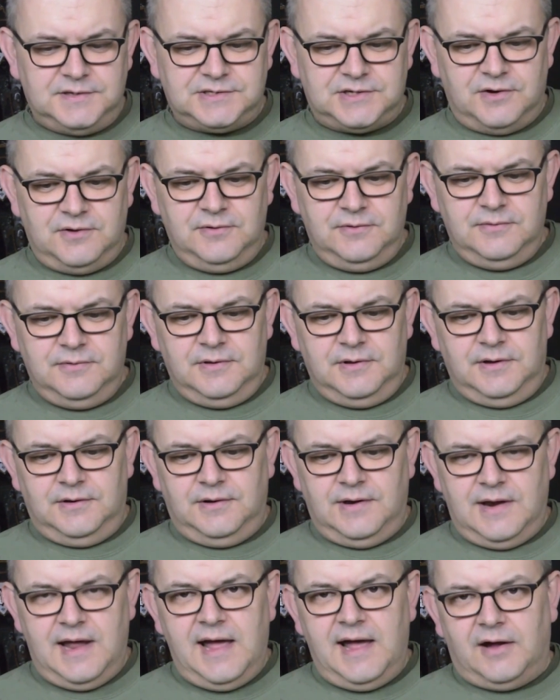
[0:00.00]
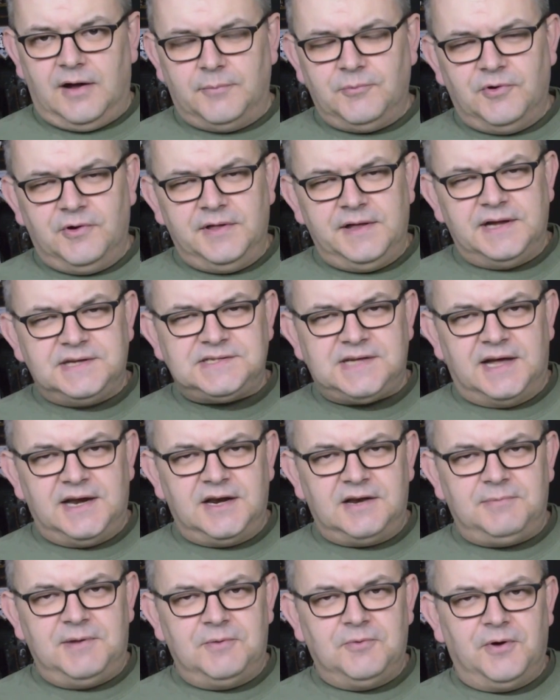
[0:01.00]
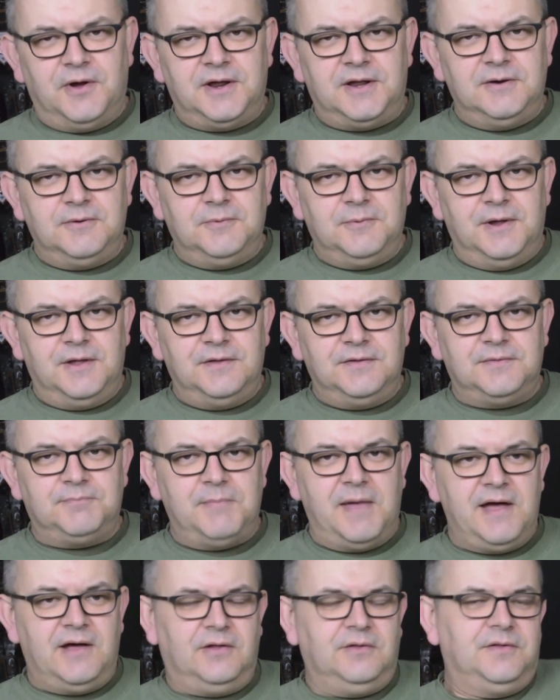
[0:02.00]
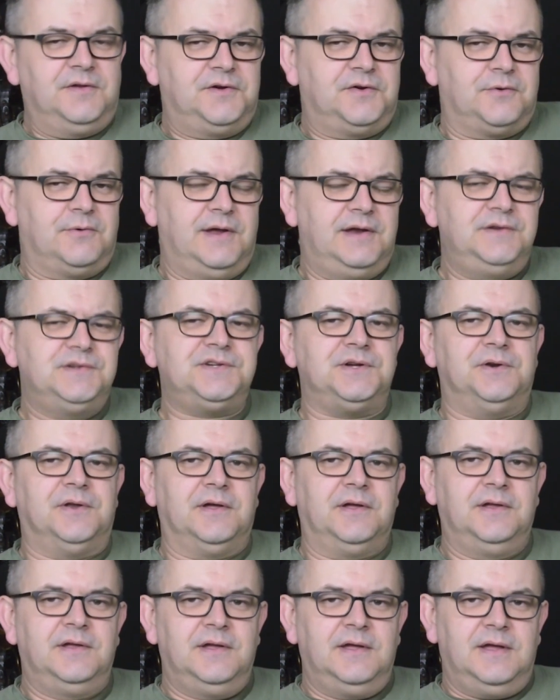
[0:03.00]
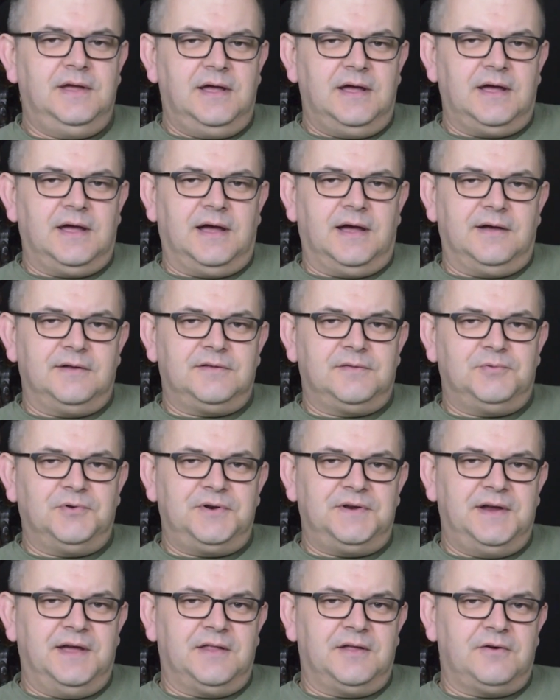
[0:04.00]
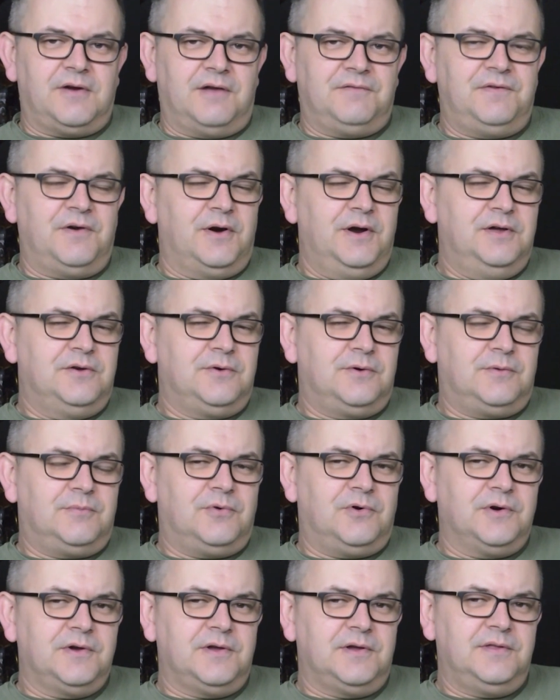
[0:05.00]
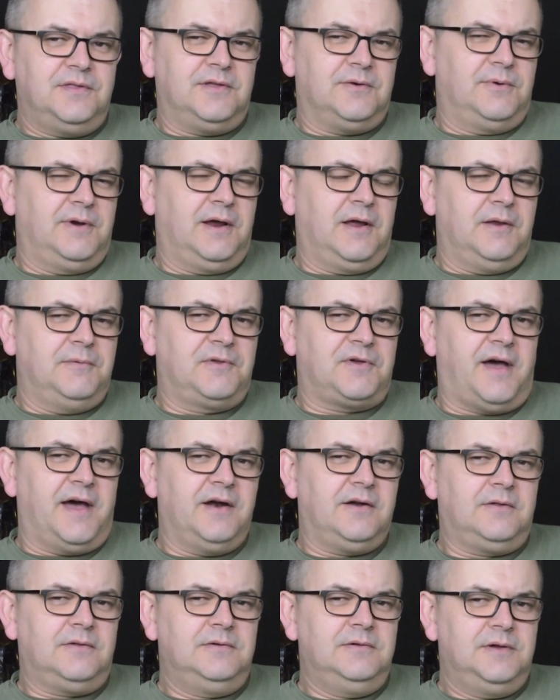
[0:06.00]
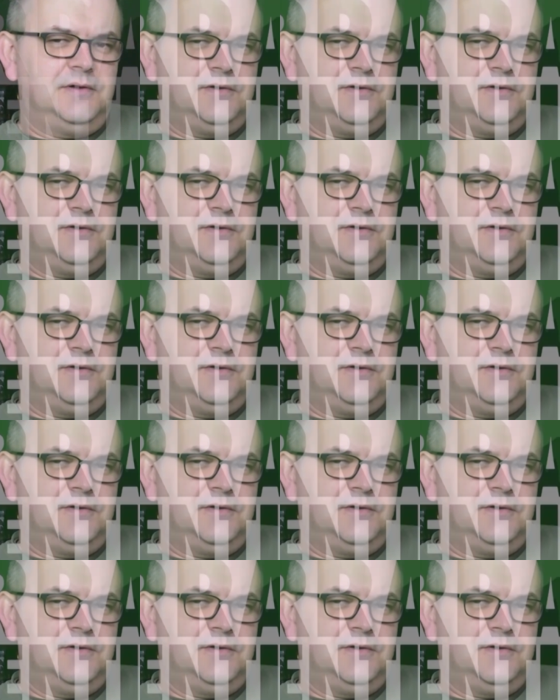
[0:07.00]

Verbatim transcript: so now I'm really excited to be working with Mel, the terrain tutor, uh, to put together a very cool book that we're going to title